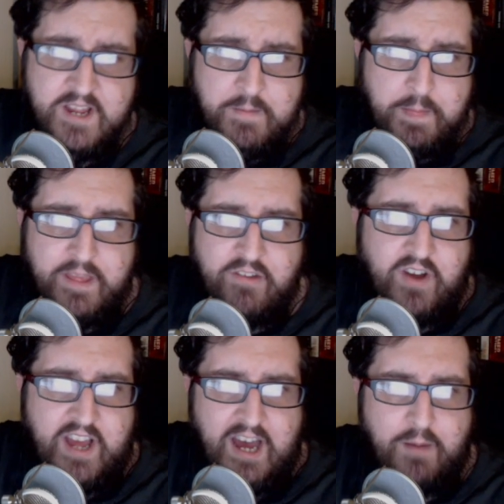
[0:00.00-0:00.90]
you've
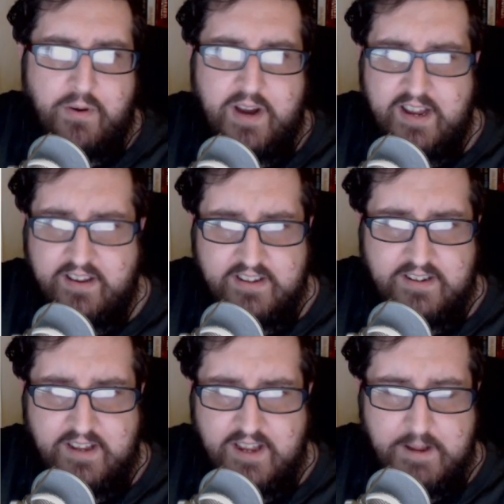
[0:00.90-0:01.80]
got Halbarad,
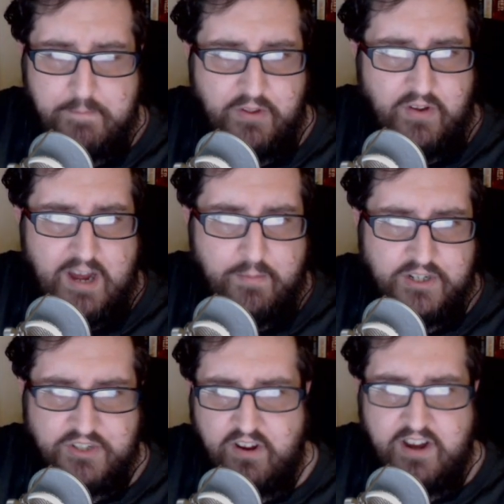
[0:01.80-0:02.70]
you've got Halbarad
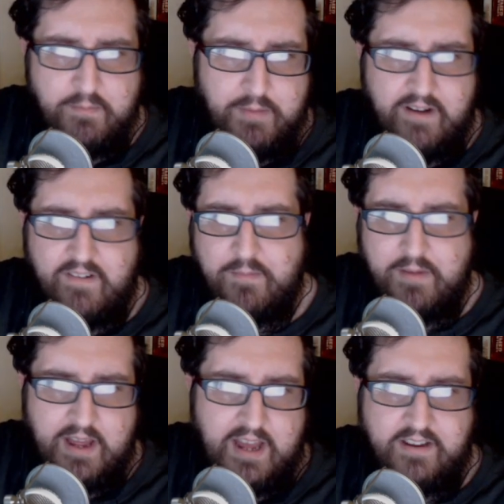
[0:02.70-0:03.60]
Strider, Belaram,
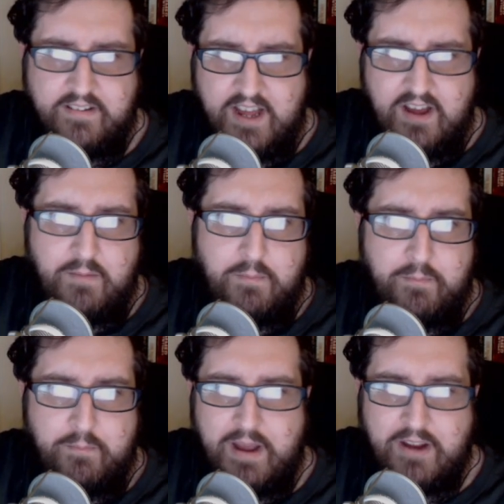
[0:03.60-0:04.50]
Agandar,
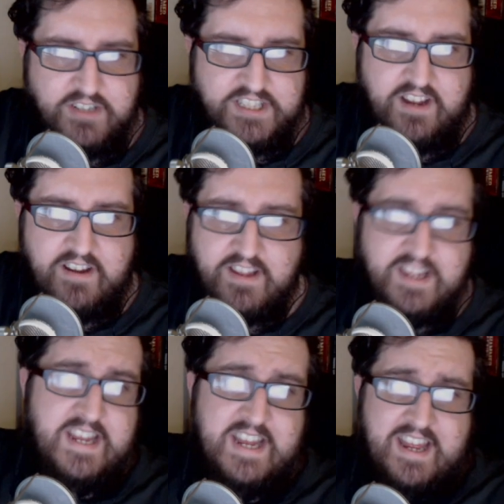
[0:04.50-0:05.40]
Bagrisar,
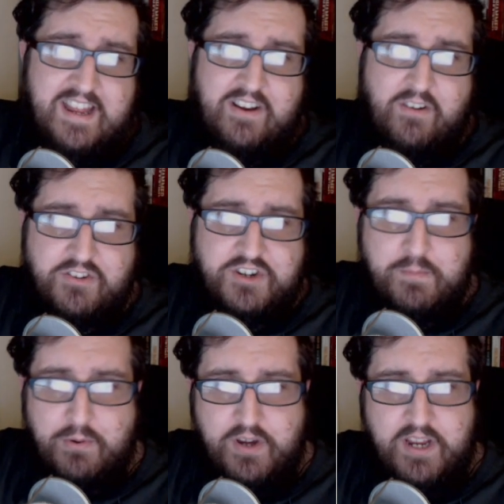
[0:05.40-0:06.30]
Nodri,
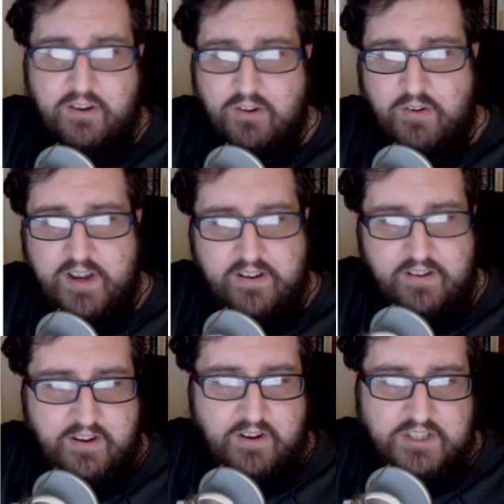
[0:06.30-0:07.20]
Bruni, and Gorin,
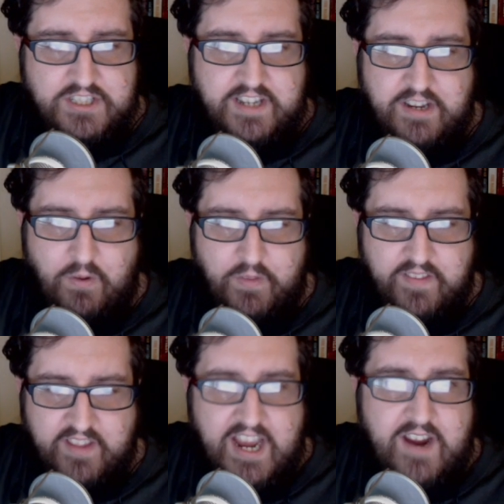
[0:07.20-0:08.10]
Urgost, and you've got all the
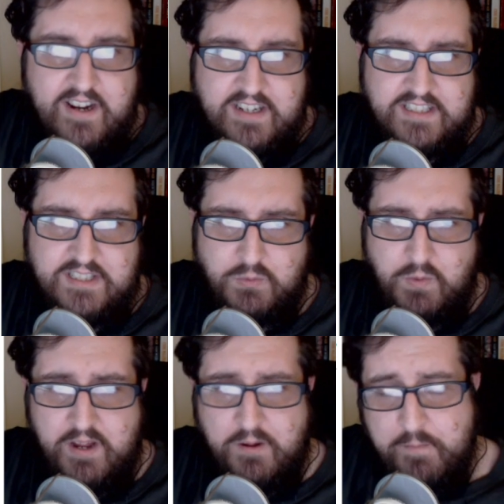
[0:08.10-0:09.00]
other characters as well,